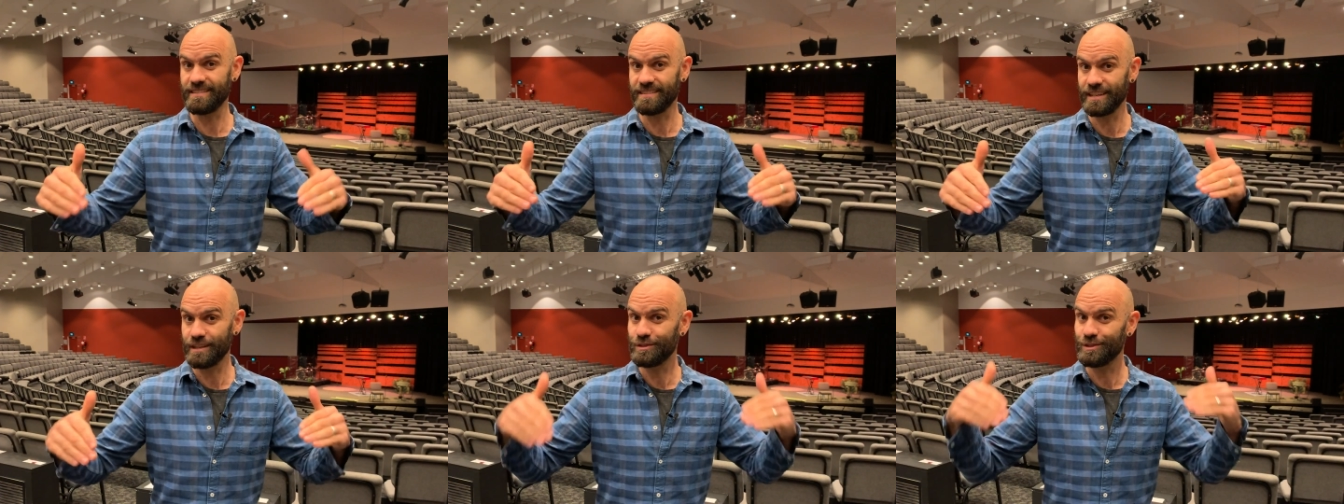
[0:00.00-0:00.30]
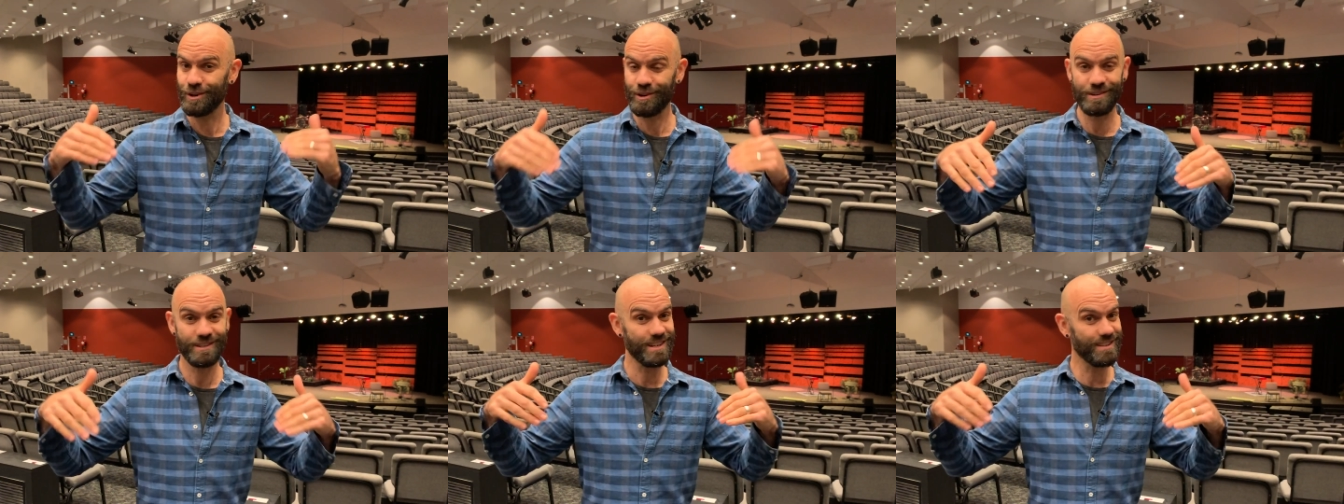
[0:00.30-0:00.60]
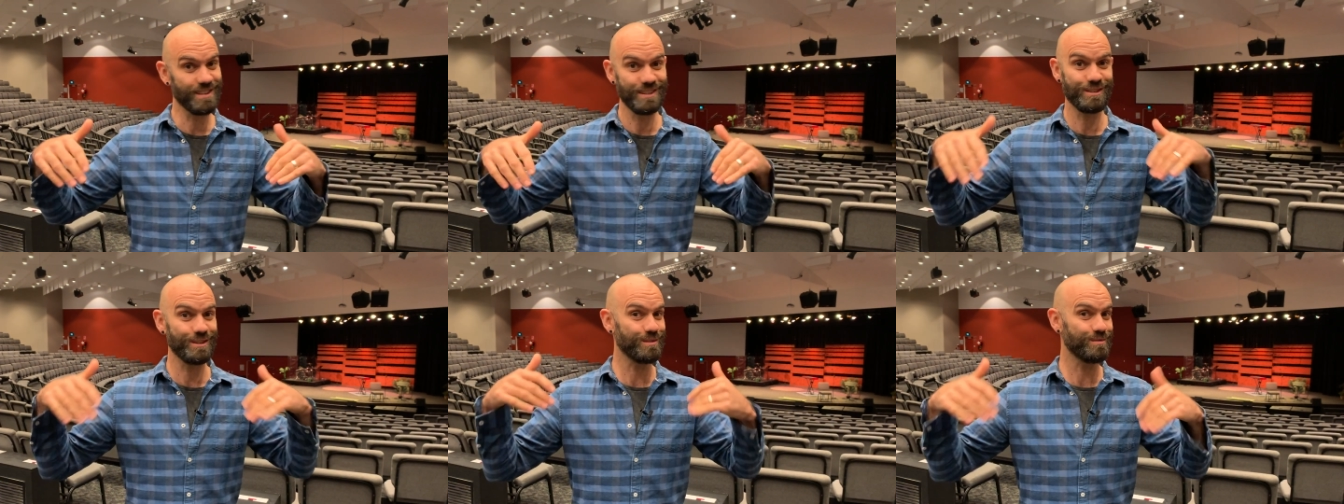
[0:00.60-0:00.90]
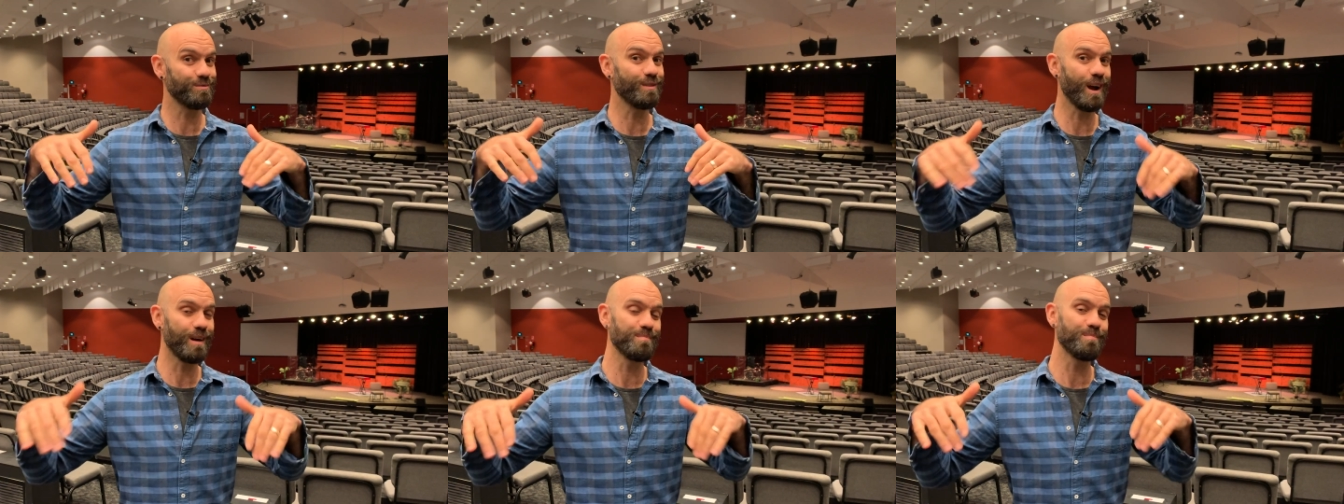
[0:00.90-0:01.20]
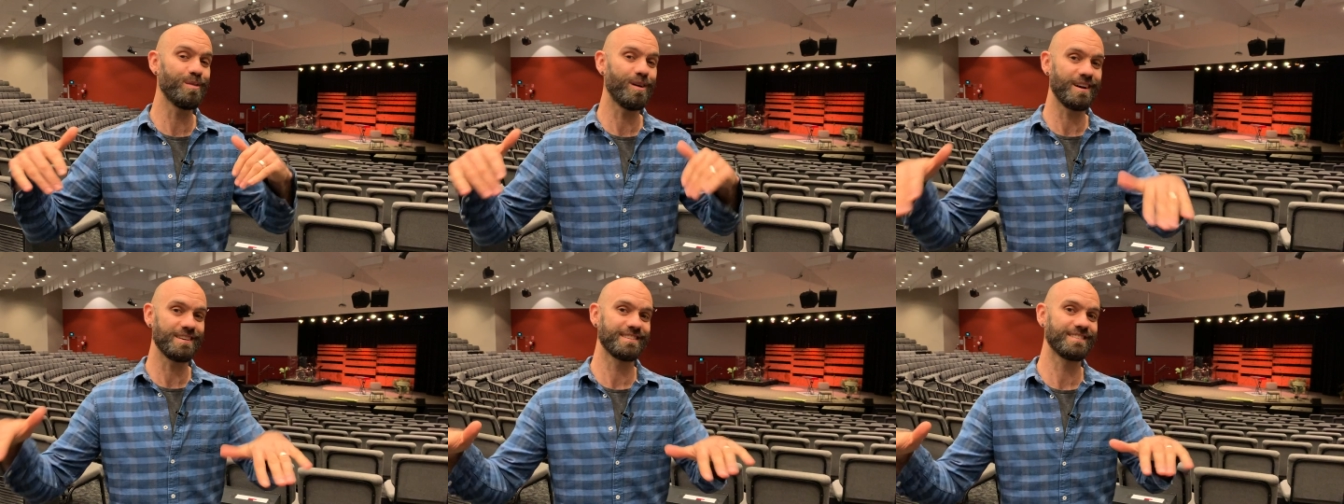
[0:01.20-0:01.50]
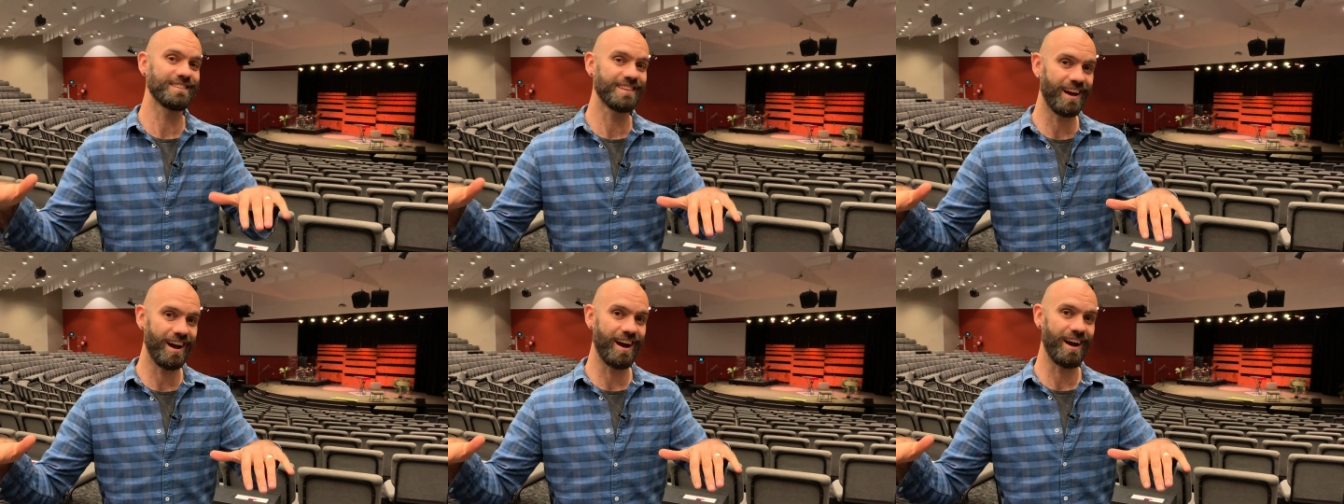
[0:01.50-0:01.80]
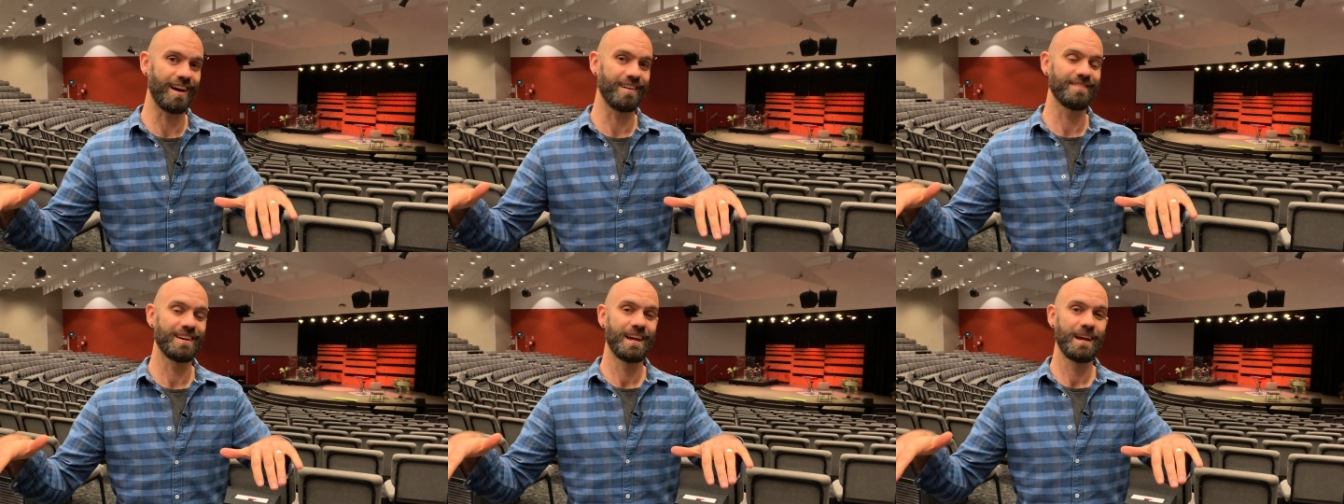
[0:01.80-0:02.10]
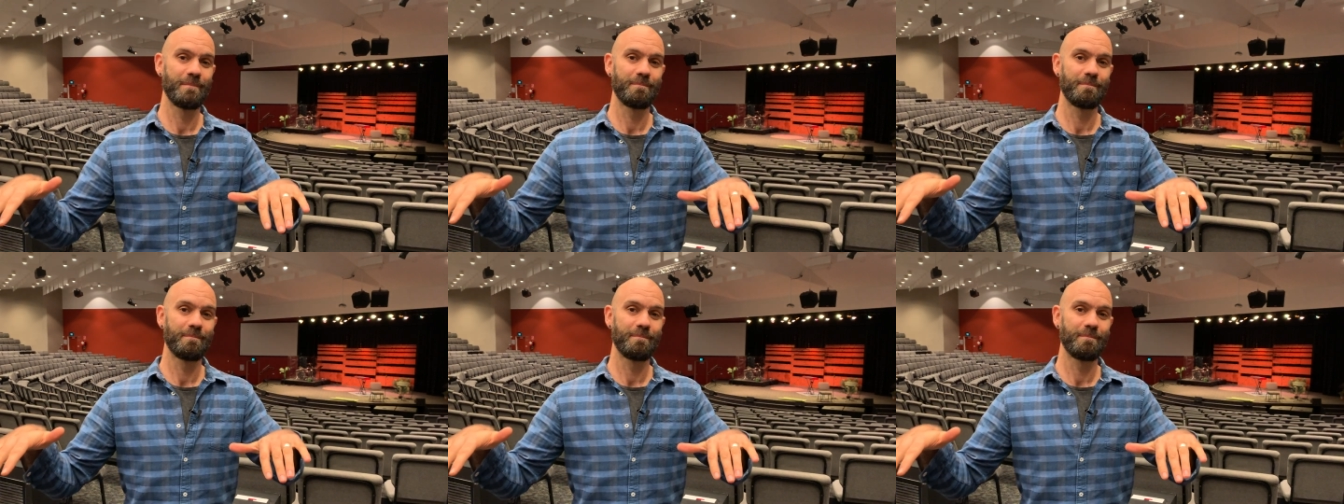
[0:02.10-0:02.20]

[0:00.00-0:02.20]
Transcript: See, church isn't just run by staff,